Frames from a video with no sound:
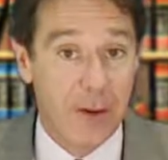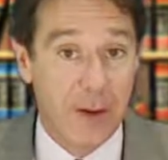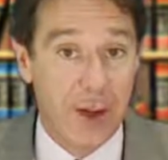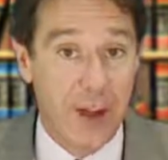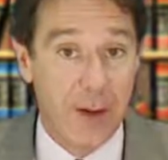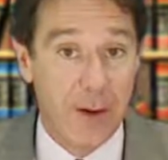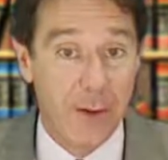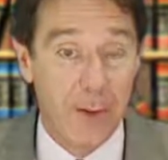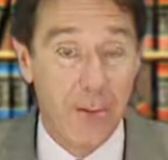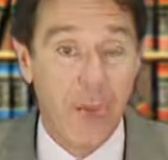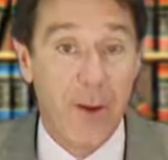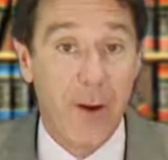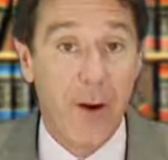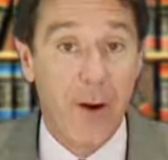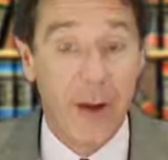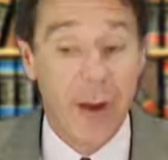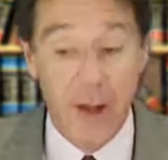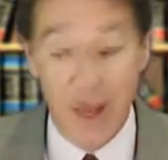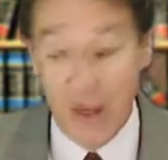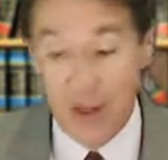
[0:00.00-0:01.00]
standard
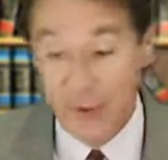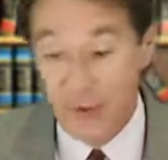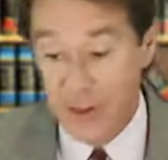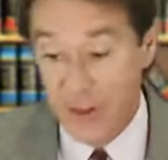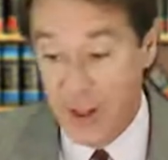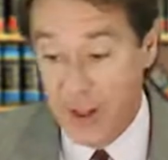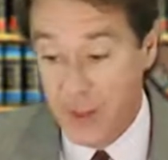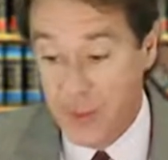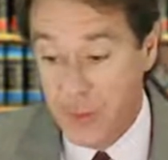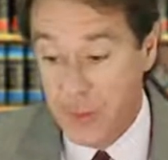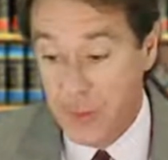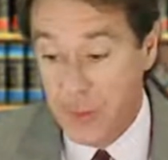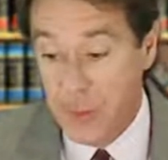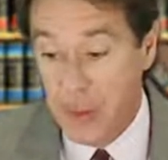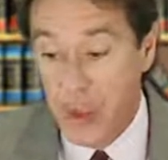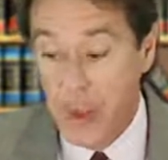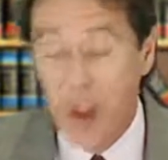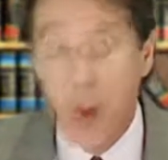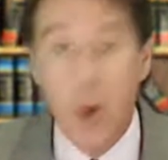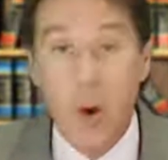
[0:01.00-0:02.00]
very nicely.
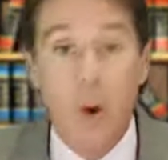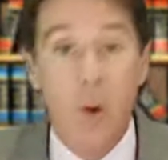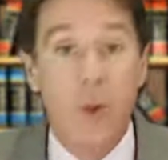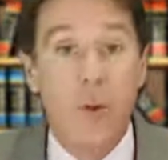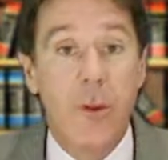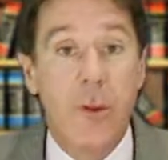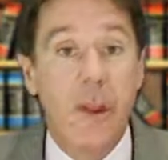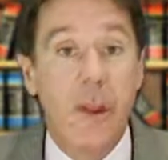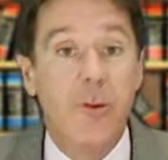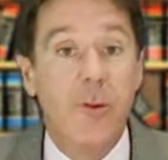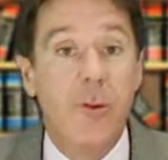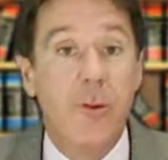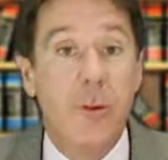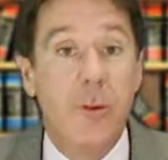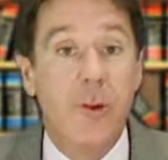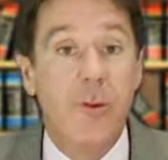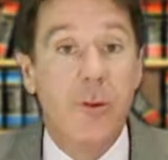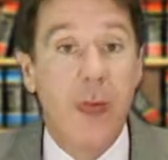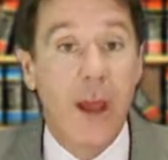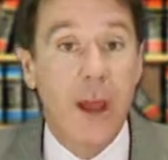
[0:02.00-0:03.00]
The
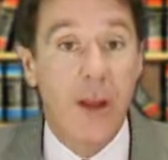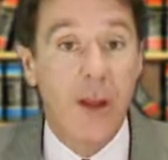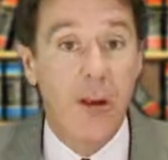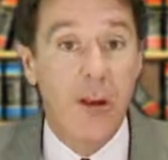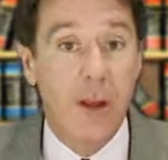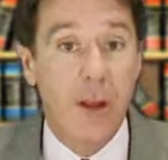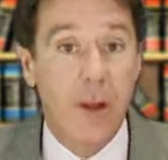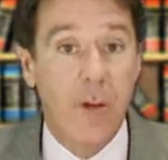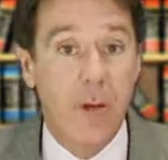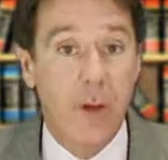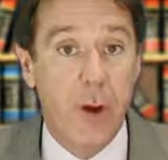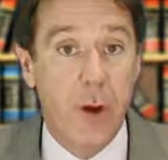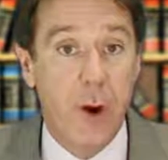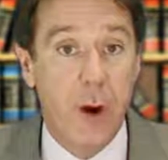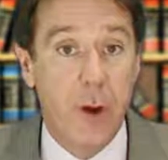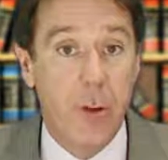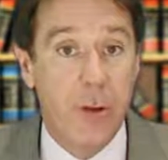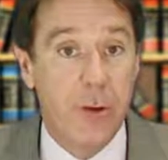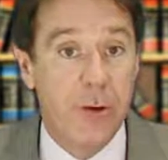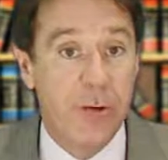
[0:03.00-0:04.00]
instrumentality of the
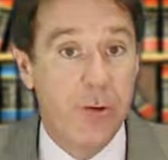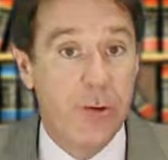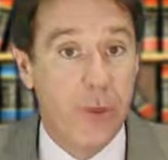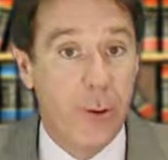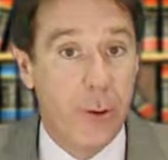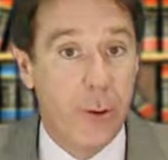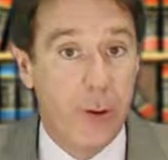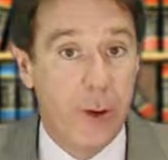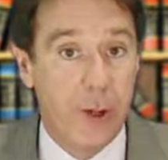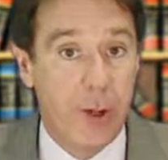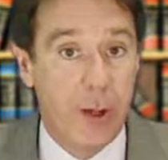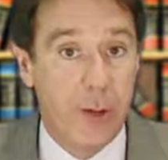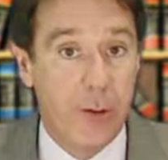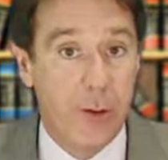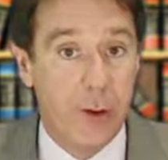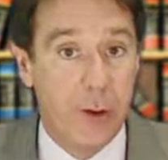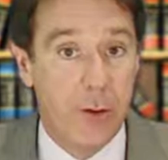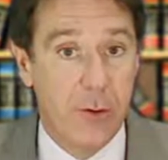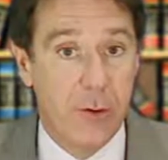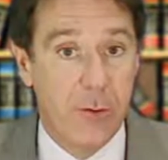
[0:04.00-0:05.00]
harm is solely
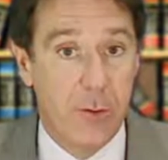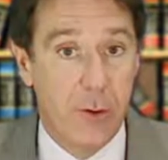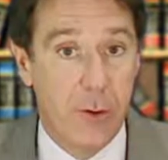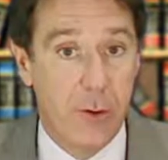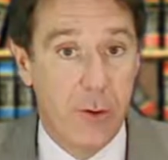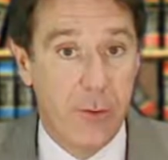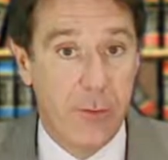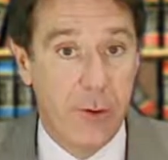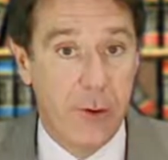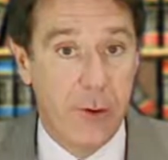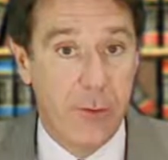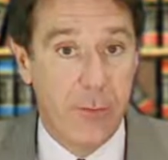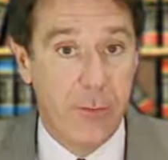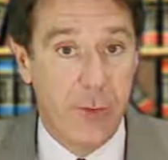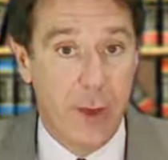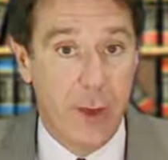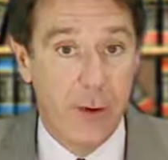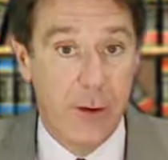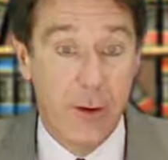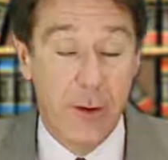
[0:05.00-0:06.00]
in the control of the
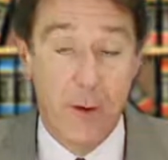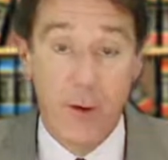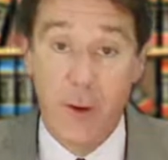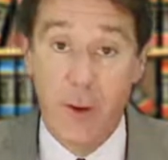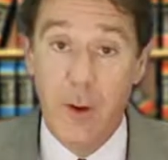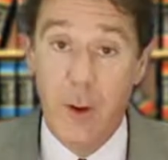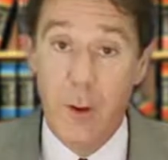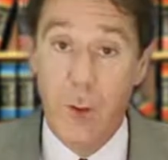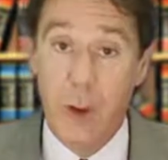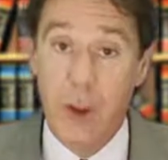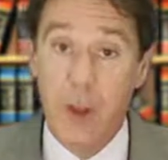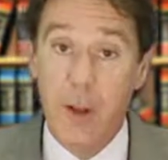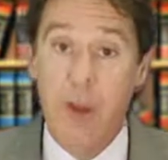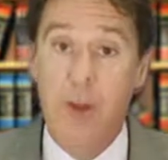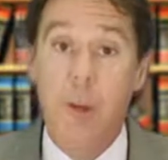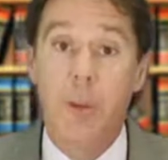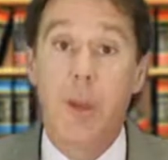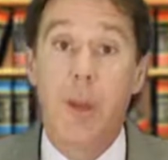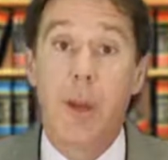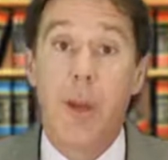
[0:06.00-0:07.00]
defendant. Well,
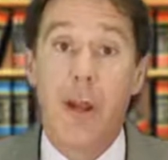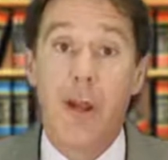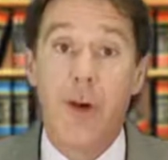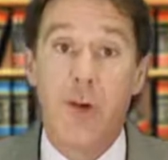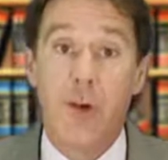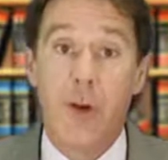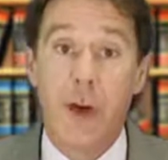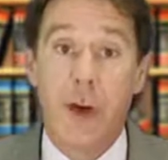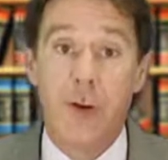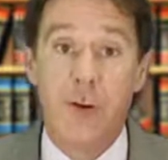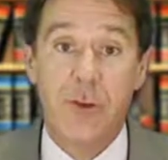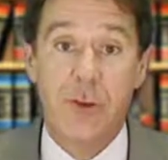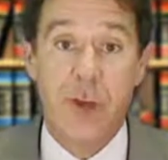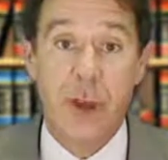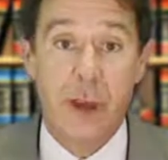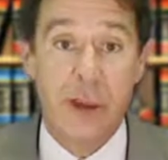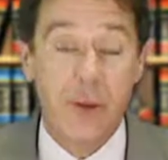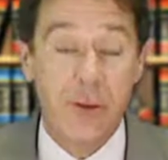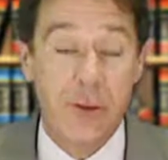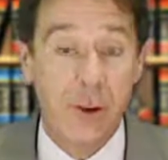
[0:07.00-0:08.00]
in a plane crash
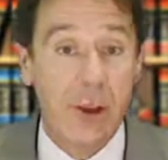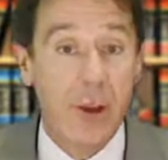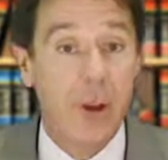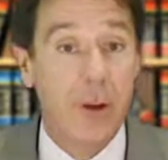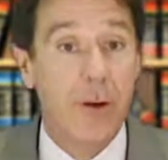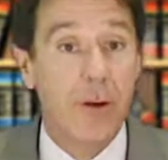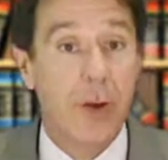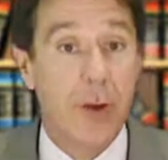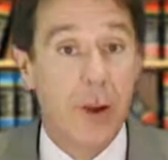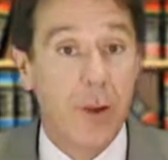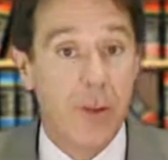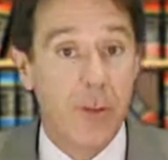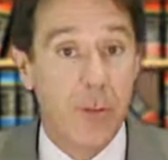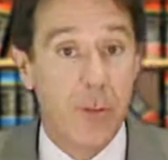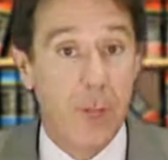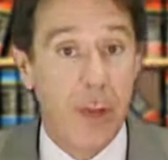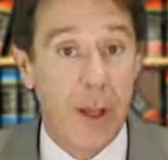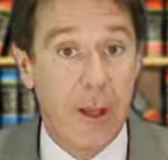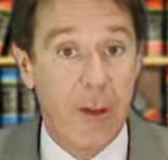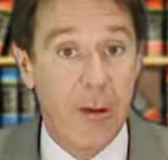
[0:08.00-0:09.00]
case, none of
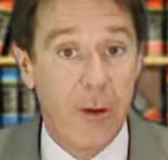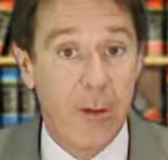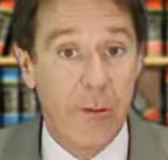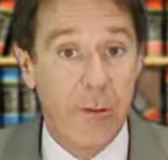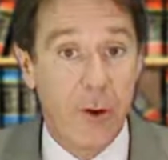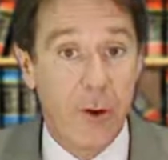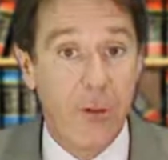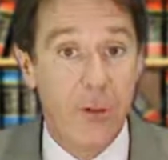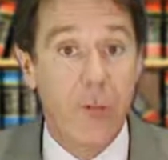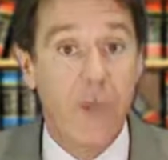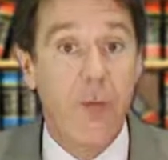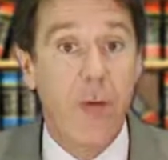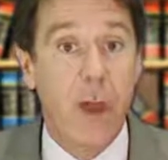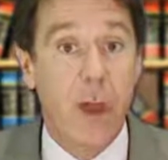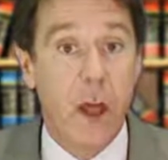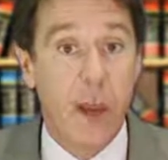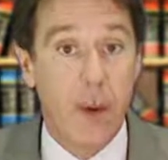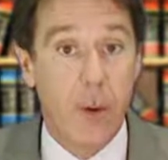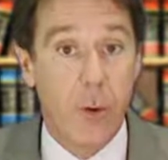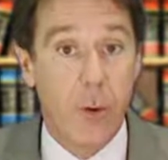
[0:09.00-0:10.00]
the plaintiffs are
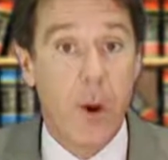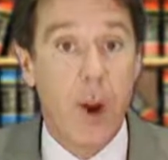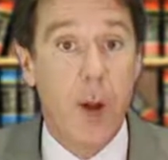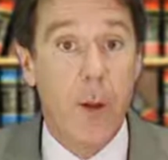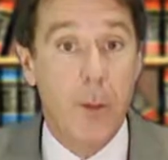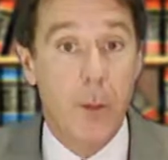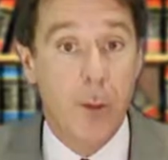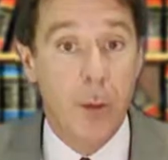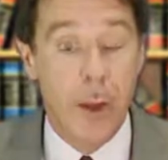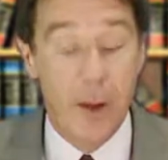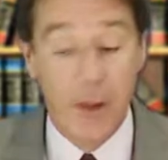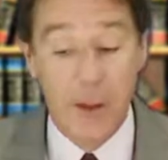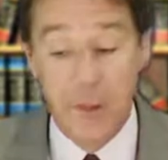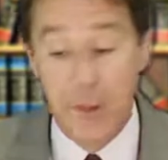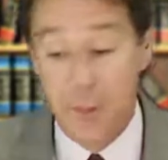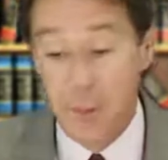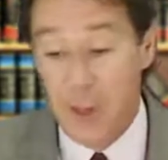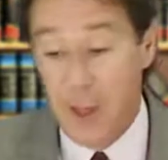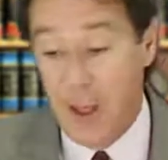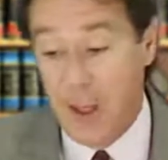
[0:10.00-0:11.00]
flying or
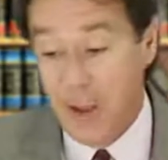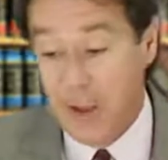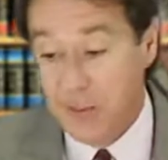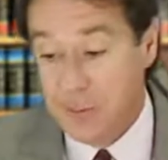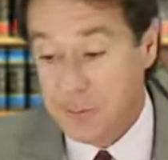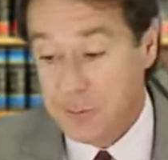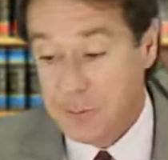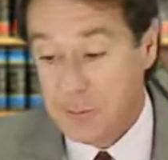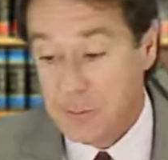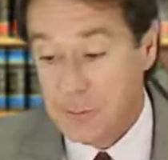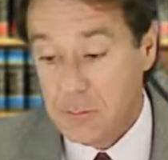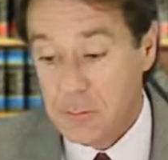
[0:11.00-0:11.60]
operating the plane.